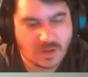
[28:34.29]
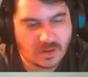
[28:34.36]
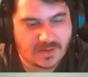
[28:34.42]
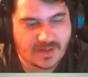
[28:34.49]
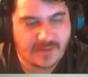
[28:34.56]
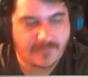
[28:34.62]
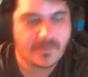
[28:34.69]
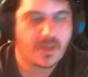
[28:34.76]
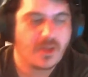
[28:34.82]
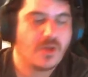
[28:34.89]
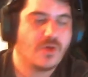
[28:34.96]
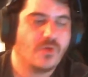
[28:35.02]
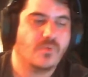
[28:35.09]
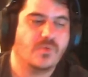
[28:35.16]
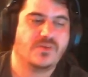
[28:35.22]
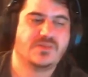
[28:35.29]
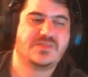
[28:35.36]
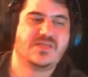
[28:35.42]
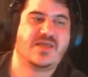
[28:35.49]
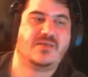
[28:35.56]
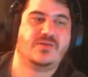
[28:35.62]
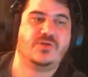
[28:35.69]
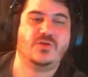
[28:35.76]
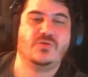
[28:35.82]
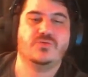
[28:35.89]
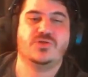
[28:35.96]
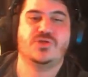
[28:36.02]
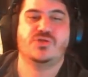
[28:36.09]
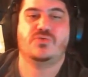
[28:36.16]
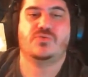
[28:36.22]
Okay. With a 10, you
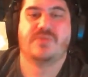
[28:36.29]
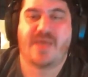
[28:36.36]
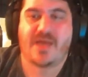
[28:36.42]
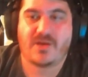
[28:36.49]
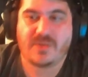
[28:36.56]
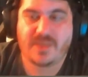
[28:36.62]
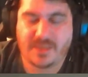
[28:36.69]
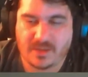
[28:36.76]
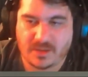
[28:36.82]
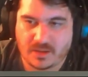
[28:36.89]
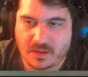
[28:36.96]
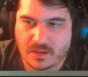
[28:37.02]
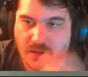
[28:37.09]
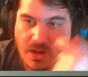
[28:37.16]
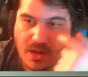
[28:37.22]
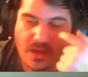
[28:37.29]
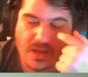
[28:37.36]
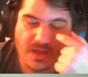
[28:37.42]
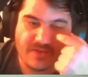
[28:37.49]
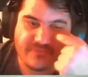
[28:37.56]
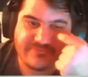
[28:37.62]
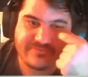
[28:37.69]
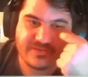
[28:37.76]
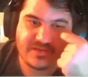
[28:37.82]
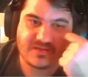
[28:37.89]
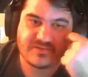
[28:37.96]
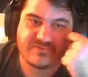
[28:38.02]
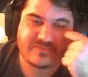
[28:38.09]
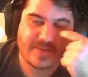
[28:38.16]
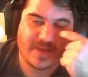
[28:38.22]
do now hear a fleet
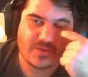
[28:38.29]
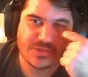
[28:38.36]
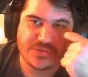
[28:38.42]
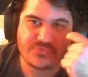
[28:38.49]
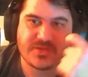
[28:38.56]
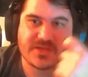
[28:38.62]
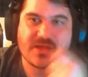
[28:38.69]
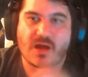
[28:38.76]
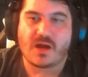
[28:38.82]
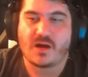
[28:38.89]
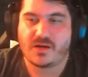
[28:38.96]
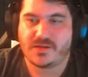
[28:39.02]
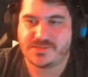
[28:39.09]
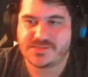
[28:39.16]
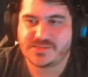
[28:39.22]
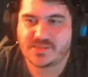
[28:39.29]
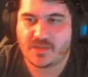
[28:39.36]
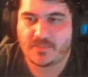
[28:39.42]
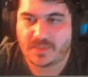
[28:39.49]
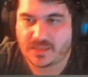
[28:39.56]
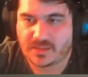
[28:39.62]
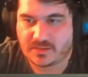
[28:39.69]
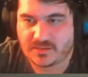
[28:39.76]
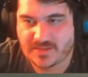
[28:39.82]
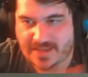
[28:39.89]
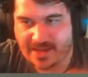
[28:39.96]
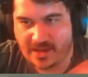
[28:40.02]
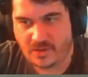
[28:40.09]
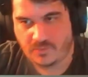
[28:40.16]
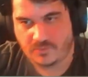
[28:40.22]
of about 3 cars coming
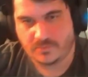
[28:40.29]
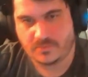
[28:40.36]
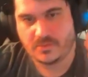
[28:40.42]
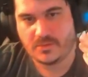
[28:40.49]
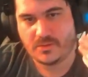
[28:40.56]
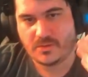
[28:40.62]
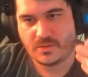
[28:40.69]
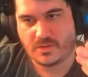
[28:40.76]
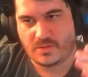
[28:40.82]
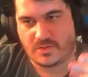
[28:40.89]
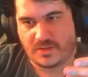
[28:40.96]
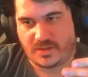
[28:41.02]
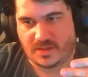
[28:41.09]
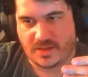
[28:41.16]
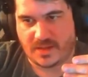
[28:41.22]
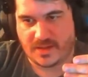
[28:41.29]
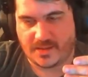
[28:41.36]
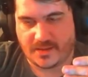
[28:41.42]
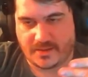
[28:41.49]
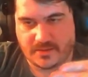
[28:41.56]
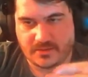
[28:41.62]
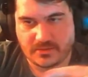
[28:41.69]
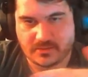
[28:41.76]
down the...